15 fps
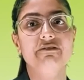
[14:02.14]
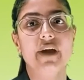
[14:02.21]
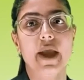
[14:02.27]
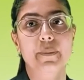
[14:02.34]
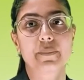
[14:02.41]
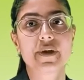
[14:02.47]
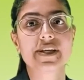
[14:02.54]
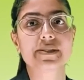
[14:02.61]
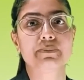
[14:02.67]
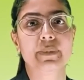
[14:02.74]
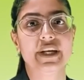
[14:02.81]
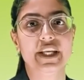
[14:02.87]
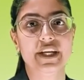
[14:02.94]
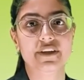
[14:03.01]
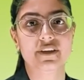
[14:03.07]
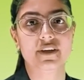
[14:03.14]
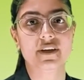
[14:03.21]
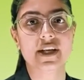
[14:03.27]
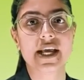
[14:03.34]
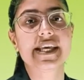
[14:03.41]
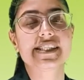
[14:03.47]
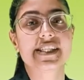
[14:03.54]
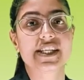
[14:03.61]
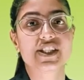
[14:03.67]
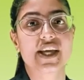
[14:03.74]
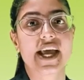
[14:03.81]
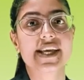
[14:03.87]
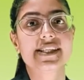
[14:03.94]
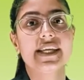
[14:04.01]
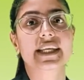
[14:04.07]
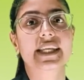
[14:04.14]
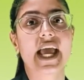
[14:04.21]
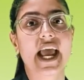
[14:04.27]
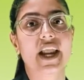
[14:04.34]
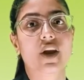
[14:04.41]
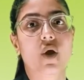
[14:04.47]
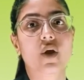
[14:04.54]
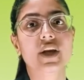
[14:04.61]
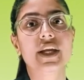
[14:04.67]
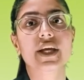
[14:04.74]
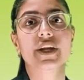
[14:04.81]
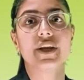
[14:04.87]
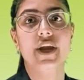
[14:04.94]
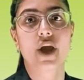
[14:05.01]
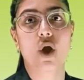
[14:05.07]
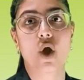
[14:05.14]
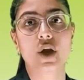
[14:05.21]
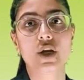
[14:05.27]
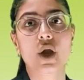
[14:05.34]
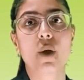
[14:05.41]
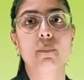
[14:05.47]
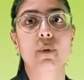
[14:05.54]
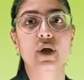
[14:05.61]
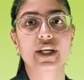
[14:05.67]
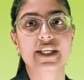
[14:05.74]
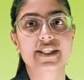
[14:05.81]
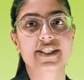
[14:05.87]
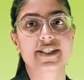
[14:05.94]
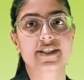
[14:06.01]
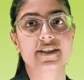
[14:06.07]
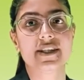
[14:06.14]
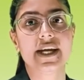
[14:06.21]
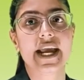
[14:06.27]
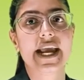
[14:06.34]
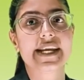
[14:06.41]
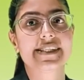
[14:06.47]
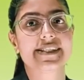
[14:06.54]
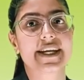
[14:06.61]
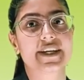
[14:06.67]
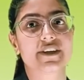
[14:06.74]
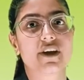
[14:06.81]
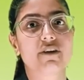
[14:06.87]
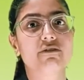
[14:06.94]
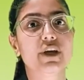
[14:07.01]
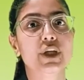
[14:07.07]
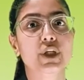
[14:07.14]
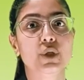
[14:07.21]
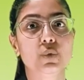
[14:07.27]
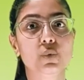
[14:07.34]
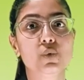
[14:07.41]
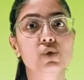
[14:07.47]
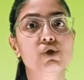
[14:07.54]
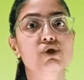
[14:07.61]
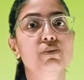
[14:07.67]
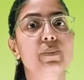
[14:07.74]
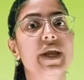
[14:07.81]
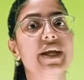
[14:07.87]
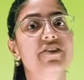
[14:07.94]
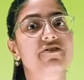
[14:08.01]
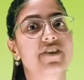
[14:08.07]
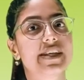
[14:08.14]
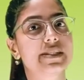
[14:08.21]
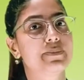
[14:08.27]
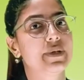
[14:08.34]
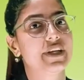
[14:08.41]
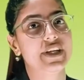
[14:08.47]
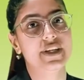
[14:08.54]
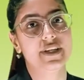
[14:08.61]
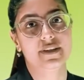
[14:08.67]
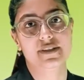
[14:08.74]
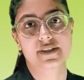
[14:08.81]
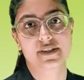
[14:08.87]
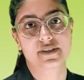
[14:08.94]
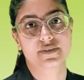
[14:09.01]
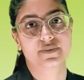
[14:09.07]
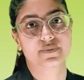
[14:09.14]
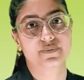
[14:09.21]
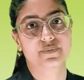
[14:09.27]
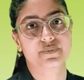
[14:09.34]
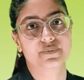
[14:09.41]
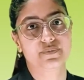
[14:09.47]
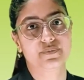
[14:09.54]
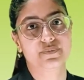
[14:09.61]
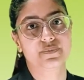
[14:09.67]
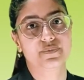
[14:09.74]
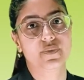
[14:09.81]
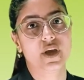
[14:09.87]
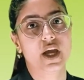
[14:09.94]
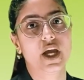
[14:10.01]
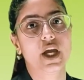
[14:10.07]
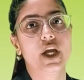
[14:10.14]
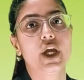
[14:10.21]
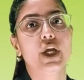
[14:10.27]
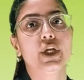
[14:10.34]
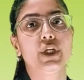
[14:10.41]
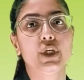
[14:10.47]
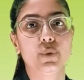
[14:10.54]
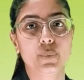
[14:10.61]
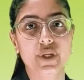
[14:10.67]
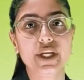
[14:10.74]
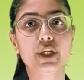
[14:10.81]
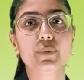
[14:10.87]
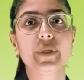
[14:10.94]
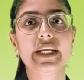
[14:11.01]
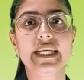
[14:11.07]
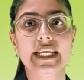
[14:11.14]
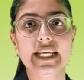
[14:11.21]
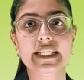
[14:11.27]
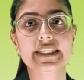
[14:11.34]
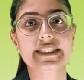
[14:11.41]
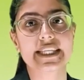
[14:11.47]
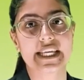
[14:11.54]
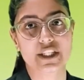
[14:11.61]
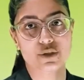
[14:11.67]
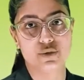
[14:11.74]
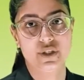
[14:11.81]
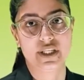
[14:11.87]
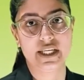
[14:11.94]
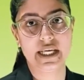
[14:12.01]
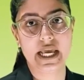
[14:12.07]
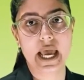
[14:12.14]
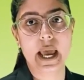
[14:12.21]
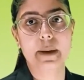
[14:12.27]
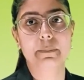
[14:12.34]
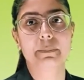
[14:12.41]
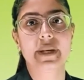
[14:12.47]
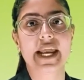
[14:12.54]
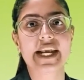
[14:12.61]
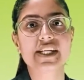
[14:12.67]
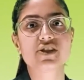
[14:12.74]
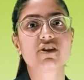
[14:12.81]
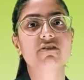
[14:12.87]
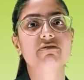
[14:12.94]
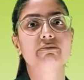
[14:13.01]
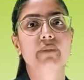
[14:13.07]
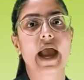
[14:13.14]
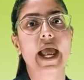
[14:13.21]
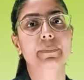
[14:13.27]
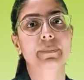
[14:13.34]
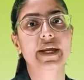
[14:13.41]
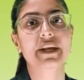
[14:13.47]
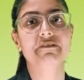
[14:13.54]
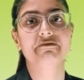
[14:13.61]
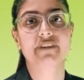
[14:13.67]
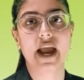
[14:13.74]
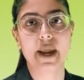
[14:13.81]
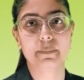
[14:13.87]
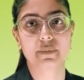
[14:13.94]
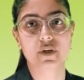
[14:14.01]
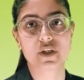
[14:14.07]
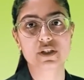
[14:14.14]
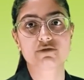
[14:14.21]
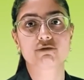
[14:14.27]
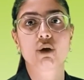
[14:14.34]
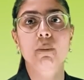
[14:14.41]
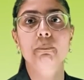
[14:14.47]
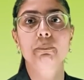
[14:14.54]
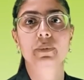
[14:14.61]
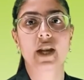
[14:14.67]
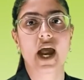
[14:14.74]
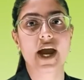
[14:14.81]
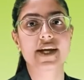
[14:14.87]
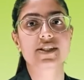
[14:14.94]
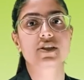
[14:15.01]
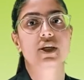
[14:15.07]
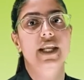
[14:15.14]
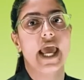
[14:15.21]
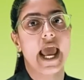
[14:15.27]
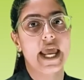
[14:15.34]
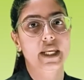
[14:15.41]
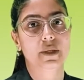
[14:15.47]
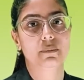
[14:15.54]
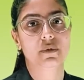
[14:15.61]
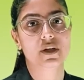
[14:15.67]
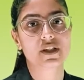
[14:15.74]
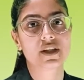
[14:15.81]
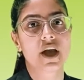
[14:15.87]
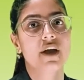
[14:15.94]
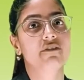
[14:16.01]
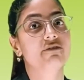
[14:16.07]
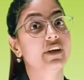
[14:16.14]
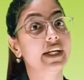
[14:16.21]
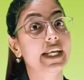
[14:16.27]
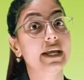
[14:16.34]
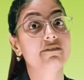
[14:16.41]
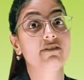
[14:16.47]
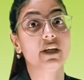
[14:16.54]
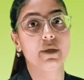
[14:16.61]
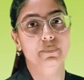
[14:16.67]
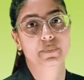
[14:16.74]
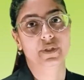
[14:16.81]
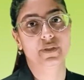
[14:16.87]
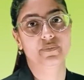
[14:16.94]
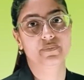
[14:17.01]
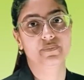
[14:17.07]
fibrous material such as nylon, rayon, polyester, etc. were used to make dress materials. During 20th century, blends of man-made fibers from plants or animals were developed.